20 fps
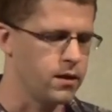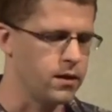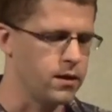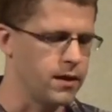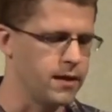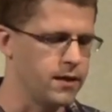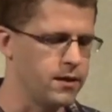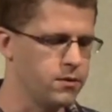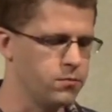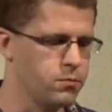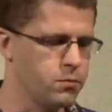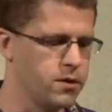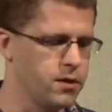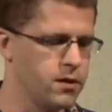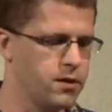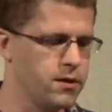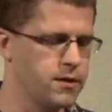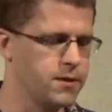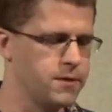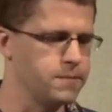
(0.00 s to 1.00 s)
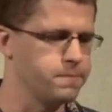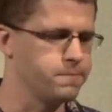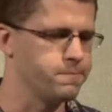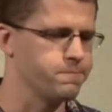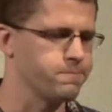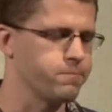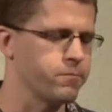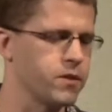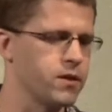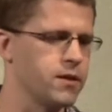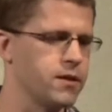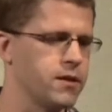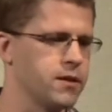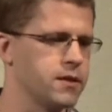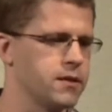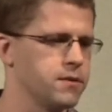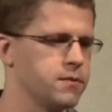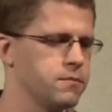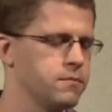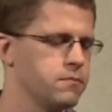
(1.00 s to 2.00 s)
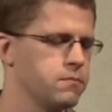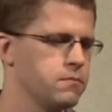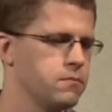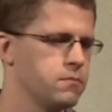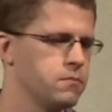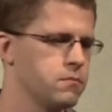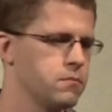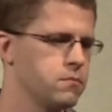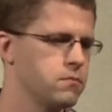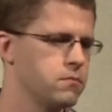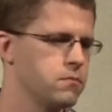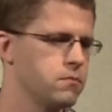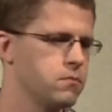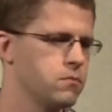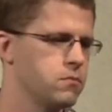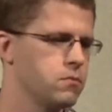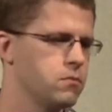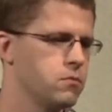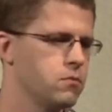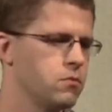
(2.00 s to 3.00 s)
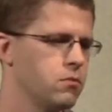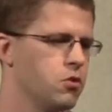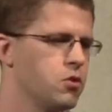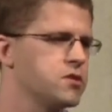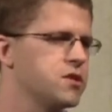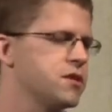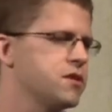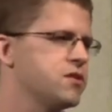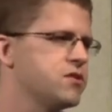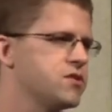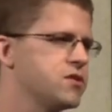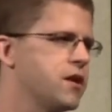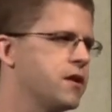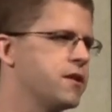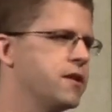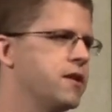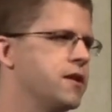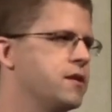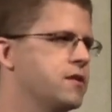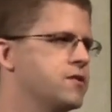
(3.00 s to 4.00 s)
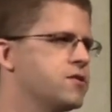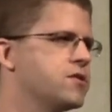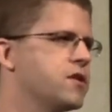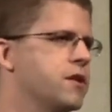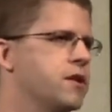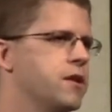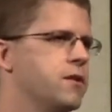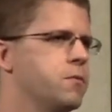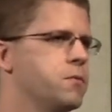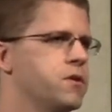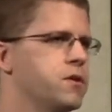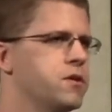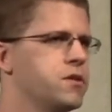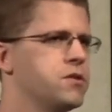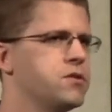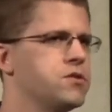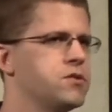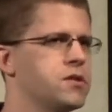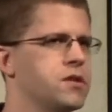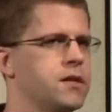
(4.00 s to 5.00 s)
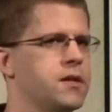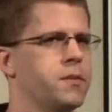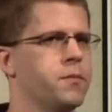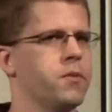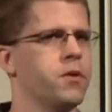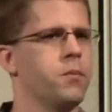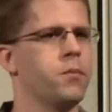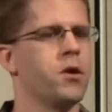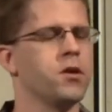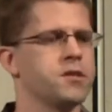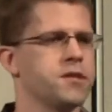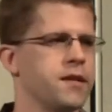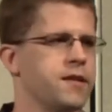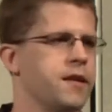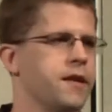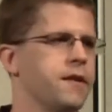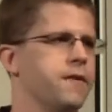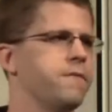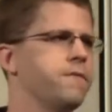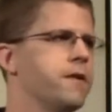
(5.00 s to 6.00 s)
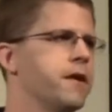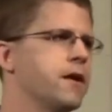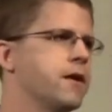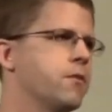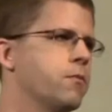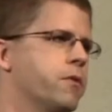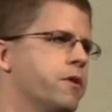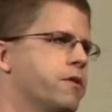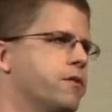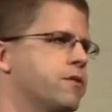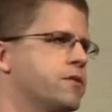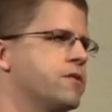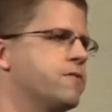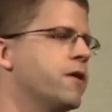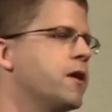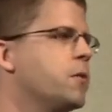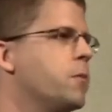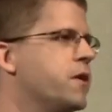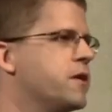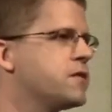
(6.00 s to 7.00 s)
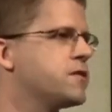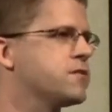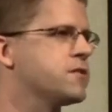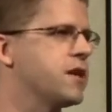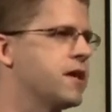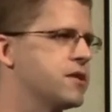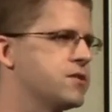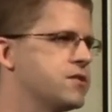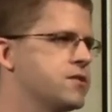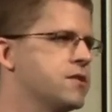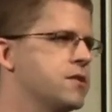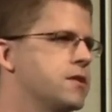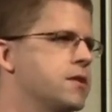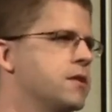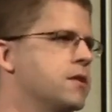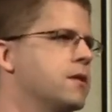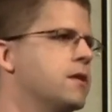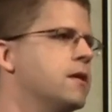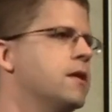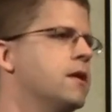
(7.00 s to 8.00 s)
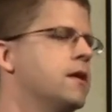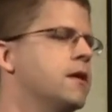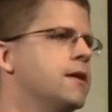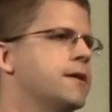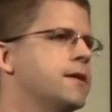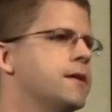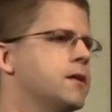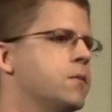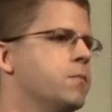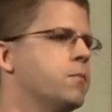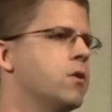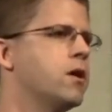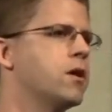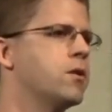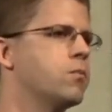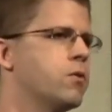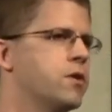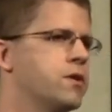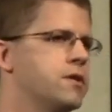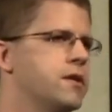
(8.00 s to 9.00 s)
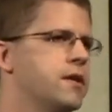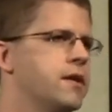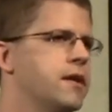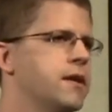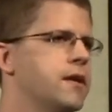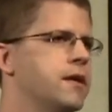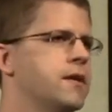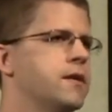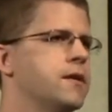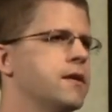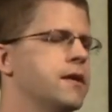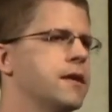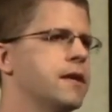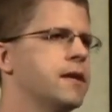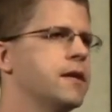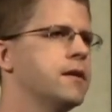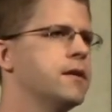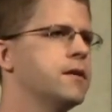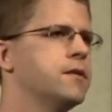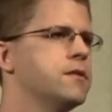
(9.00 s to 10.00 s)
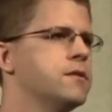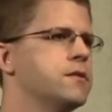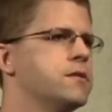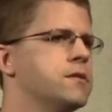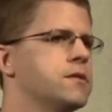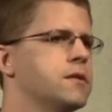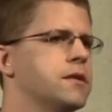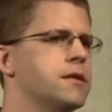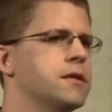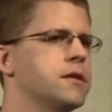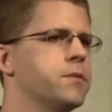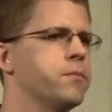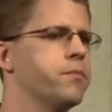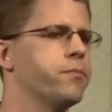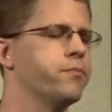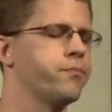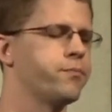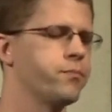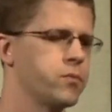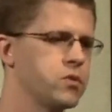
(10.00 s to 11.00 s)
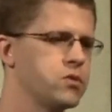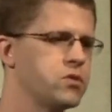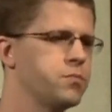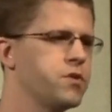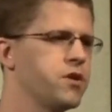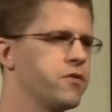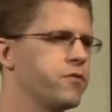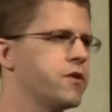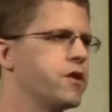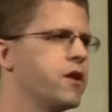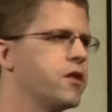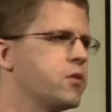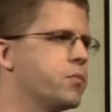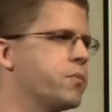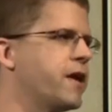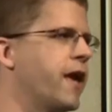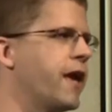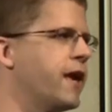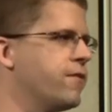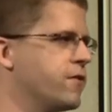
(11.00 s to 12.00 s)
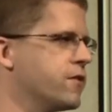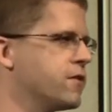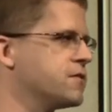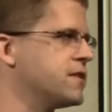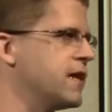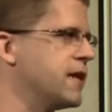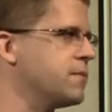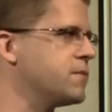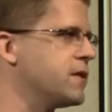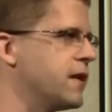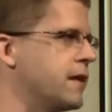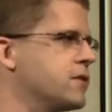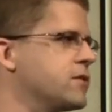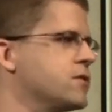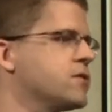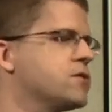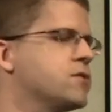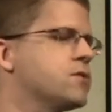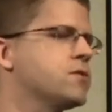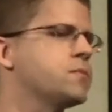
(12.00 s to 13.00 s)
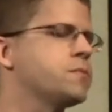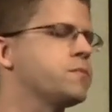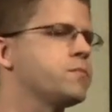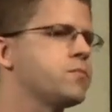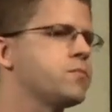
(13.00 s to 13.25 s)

And we um, uh, looked at the study, and the study was um, a multi day affair with developmental testing um, on one day and um, some different other behavioral type tests.